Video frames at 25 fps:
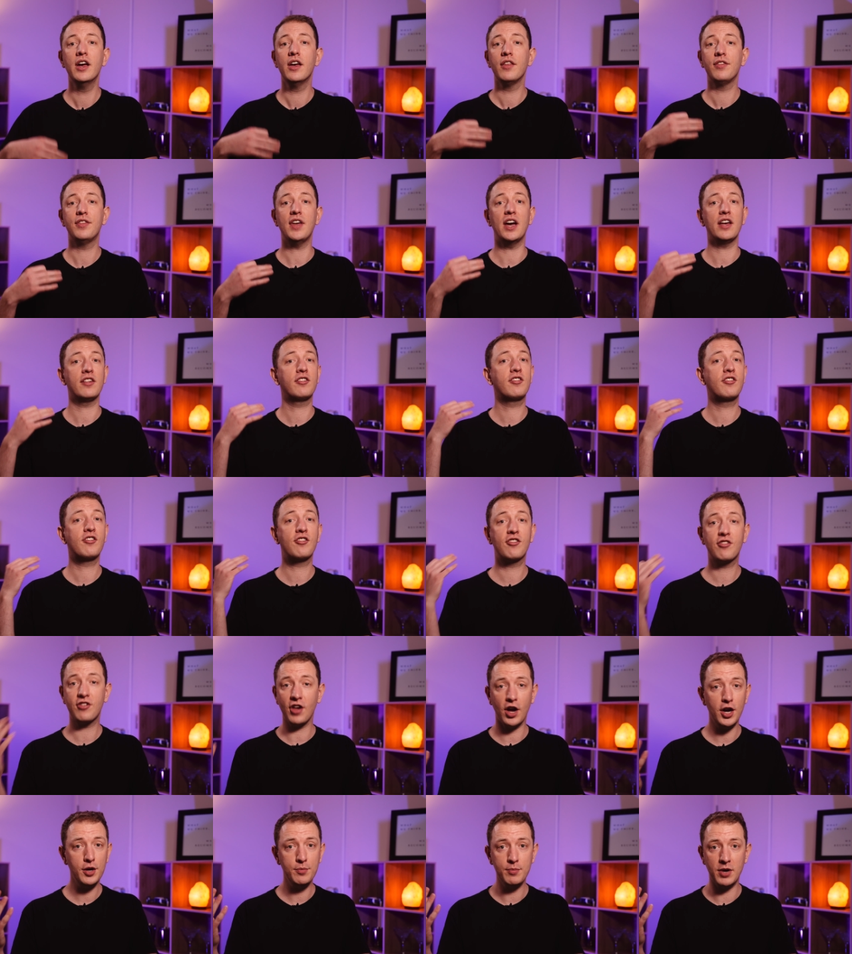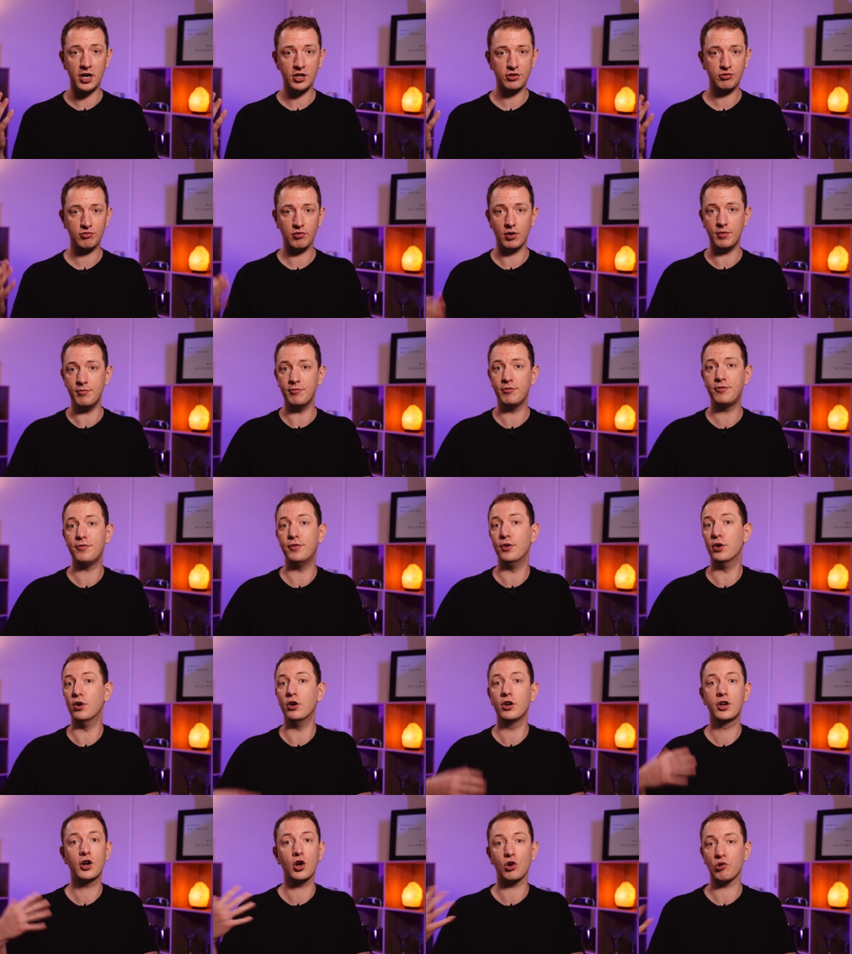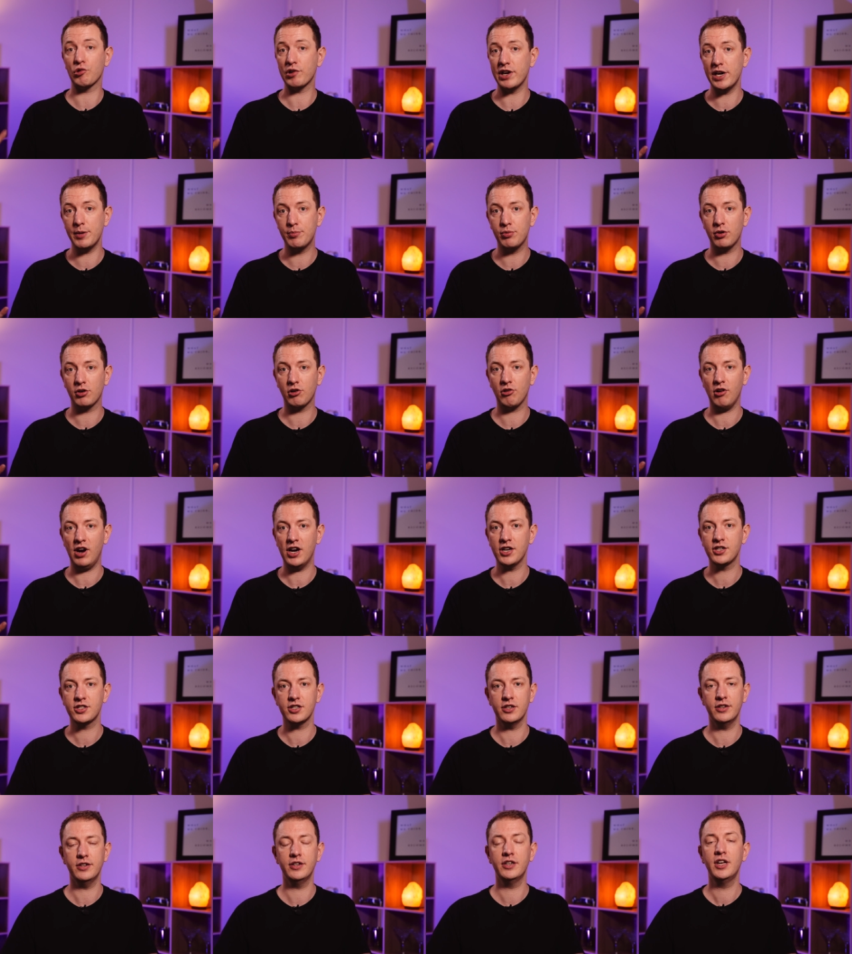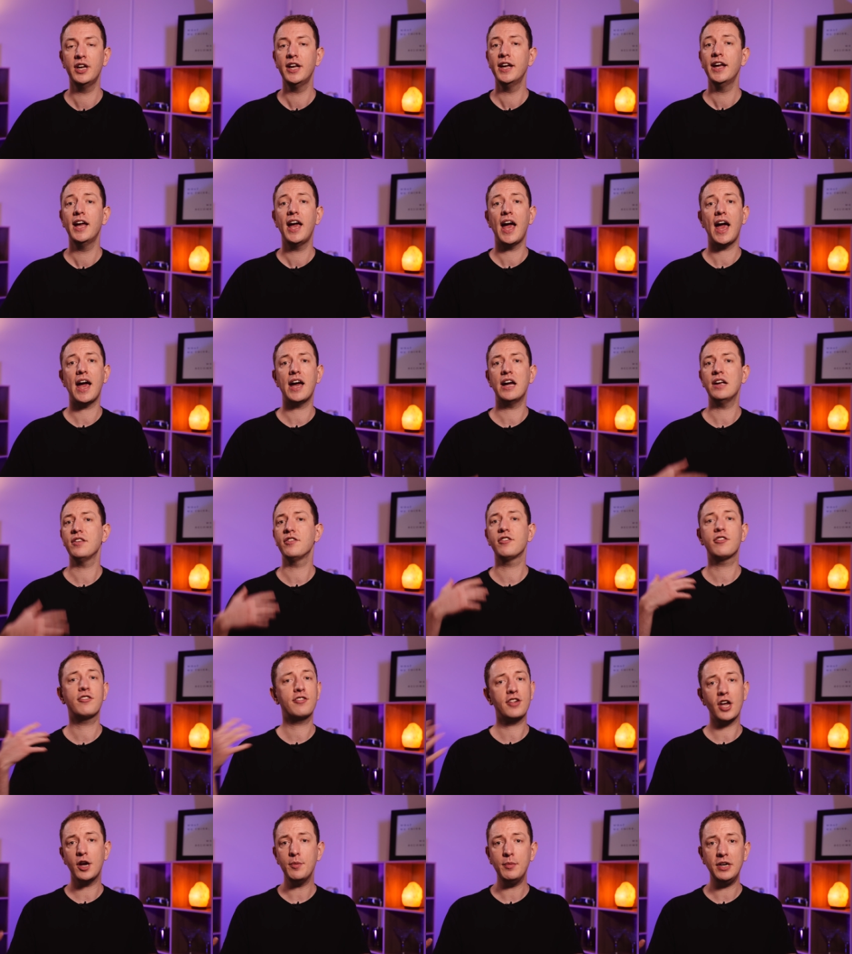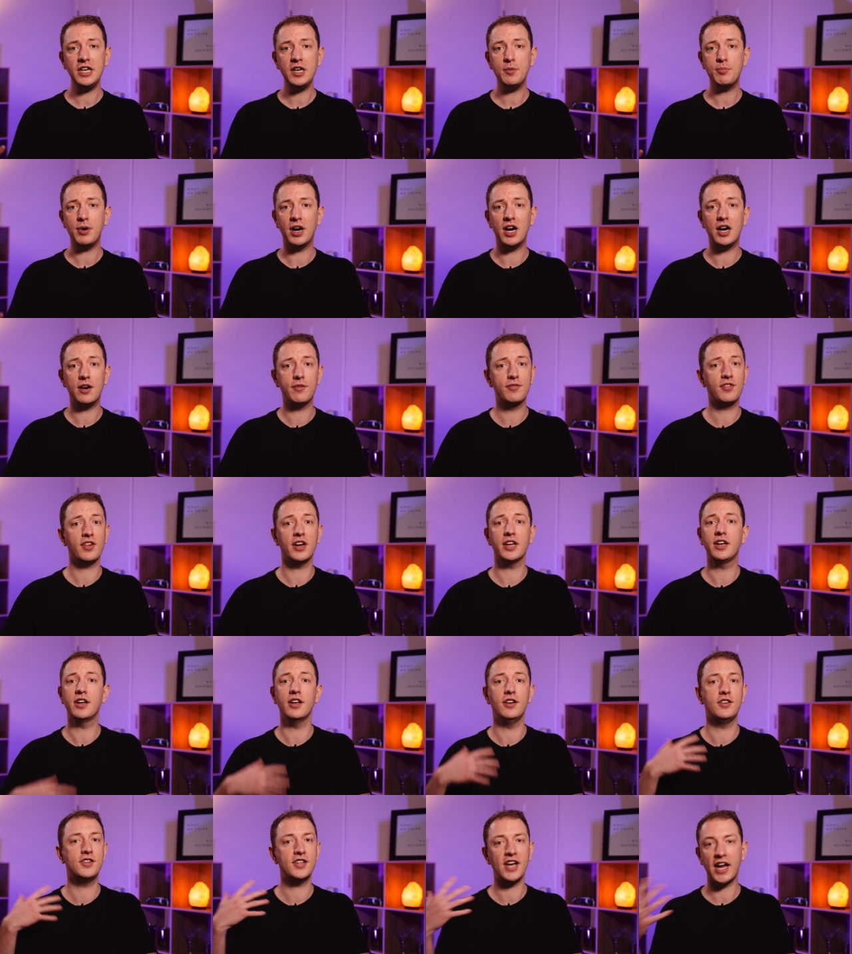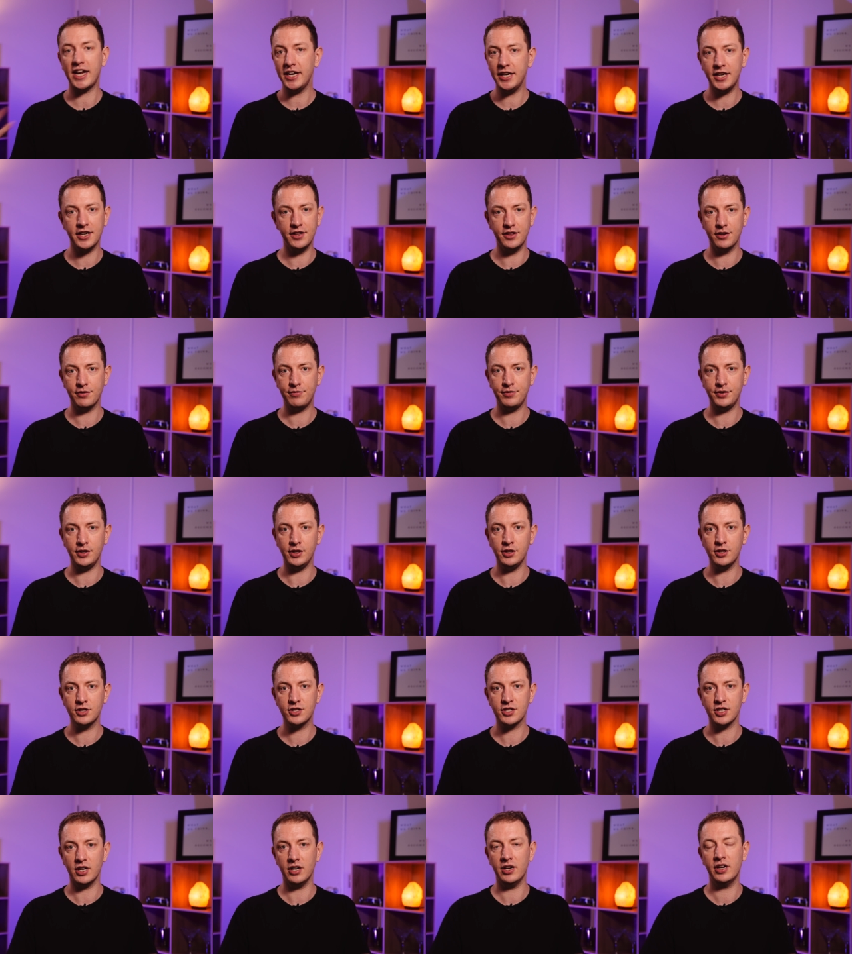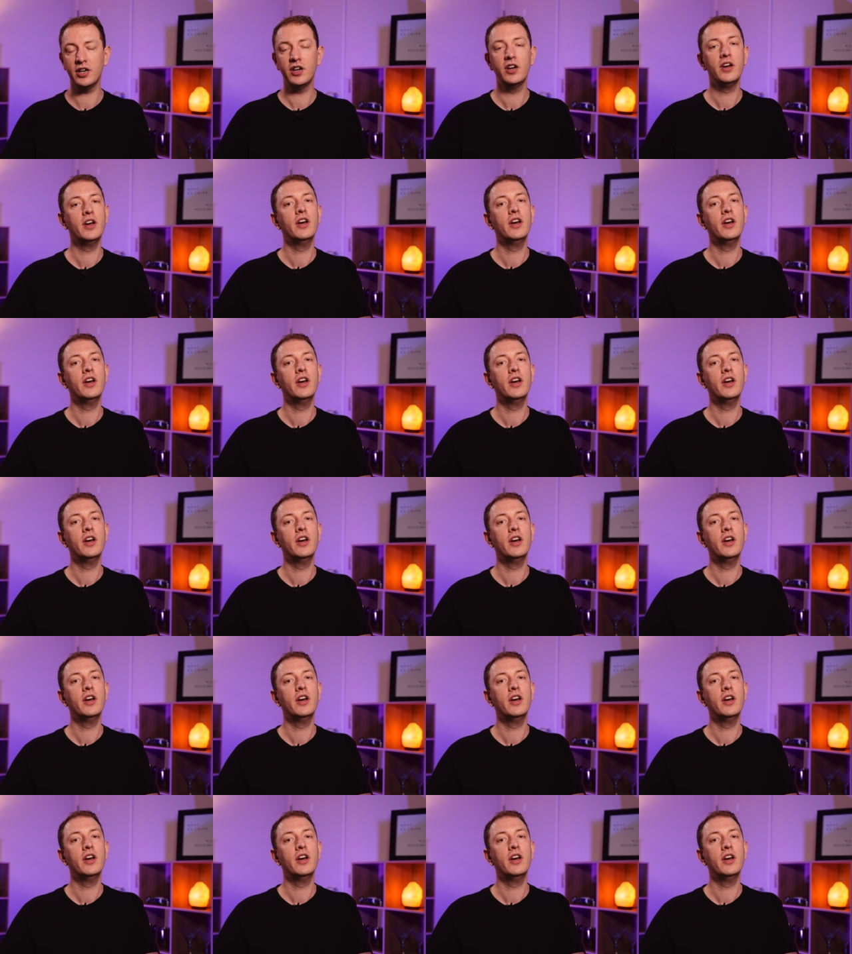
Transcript: There's so much room for career progression and so many paths I could take in the future.